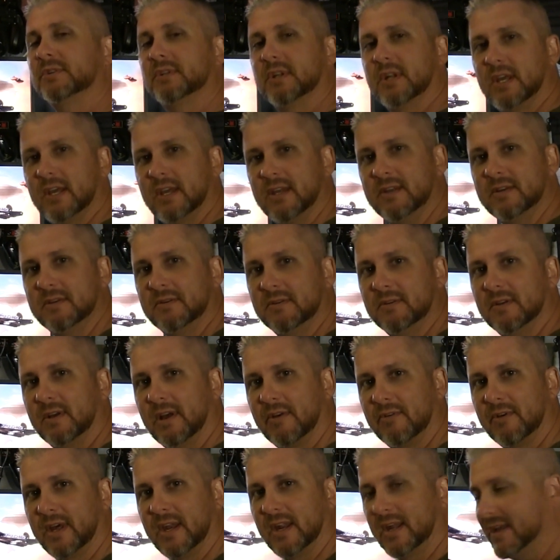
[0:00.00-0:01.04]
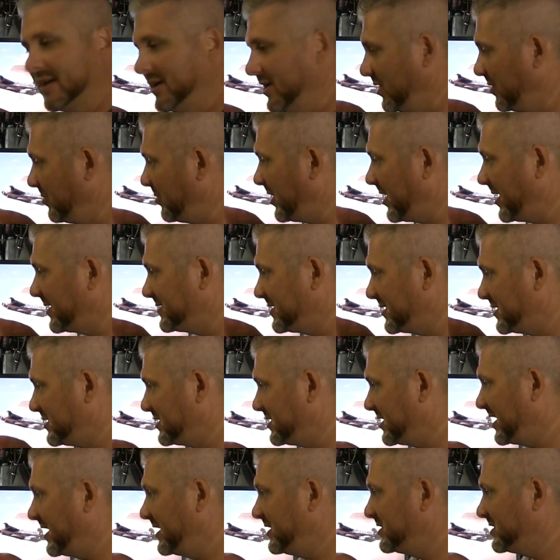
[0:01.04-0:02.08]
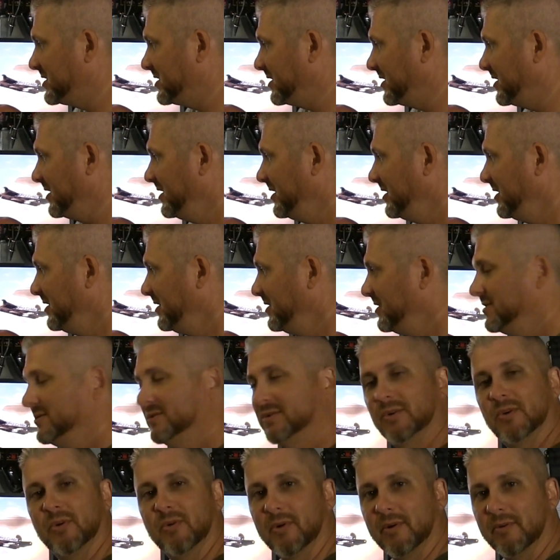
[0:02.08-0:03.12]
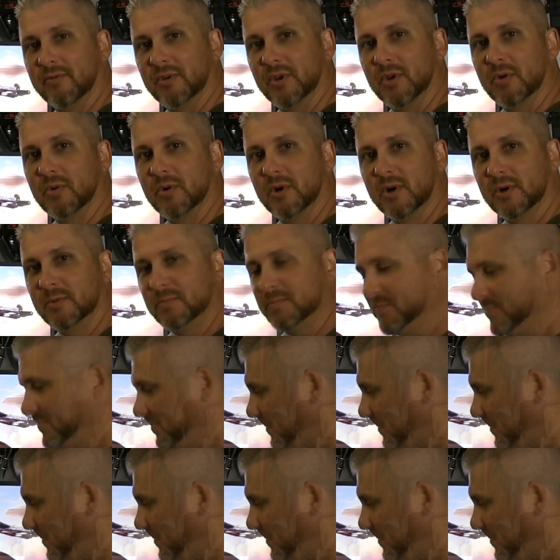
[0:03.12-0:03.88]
you today. I've got a gearbox exchange to do a review on.